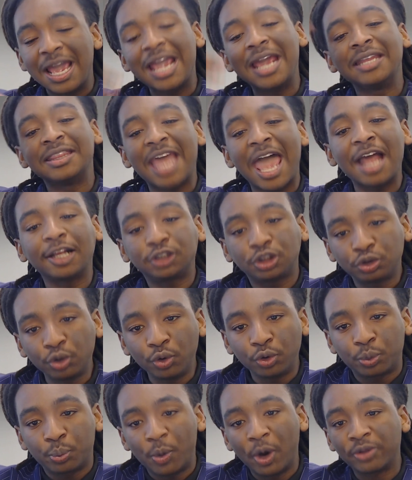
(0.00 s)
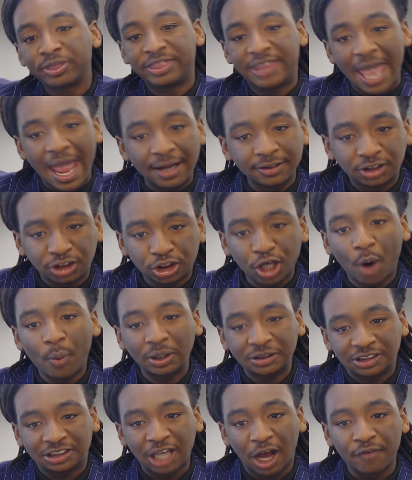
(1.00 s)
And that truth will then
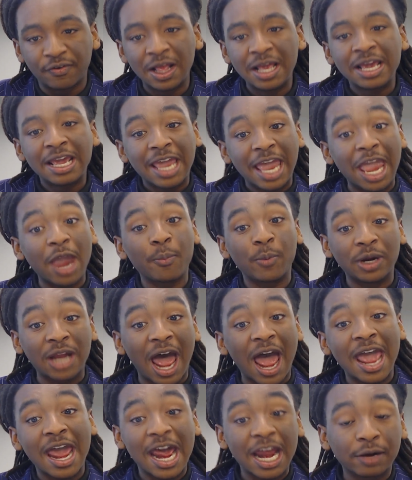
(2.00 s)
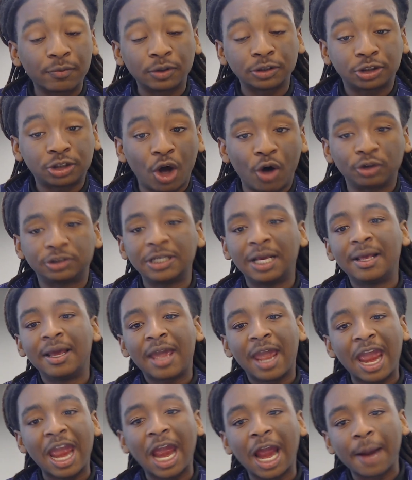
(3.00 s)
show itself. And when I had a result,
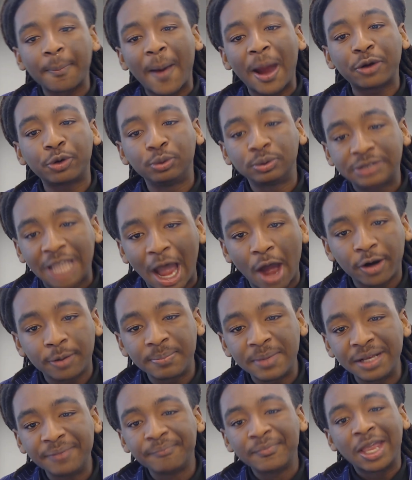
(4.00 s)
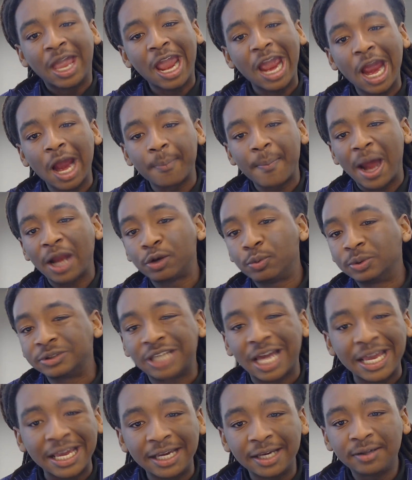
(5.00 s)
everybody who doubted me, everybody who
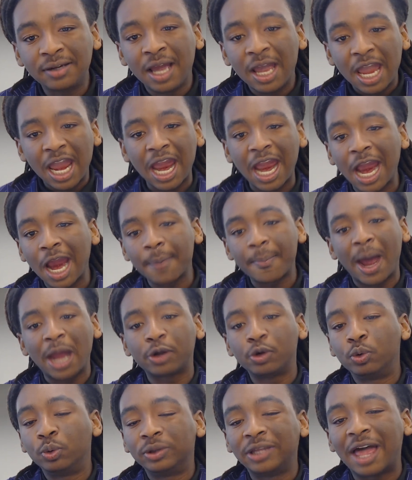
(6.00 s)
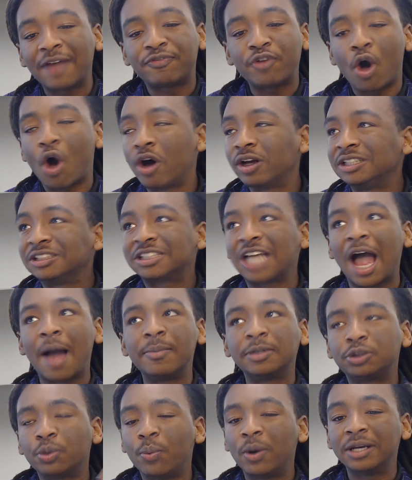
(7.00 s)
was hating, everybody who left all these
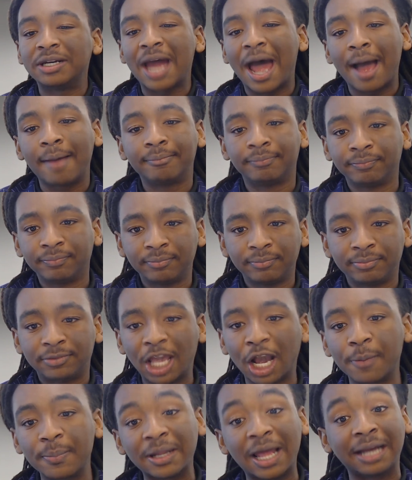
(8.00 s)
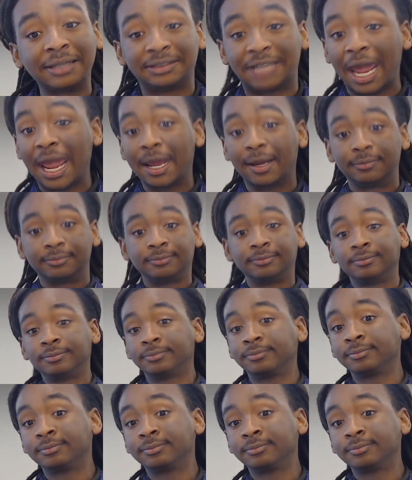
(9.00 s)
comments and whatnot, they're gonna be like, dang,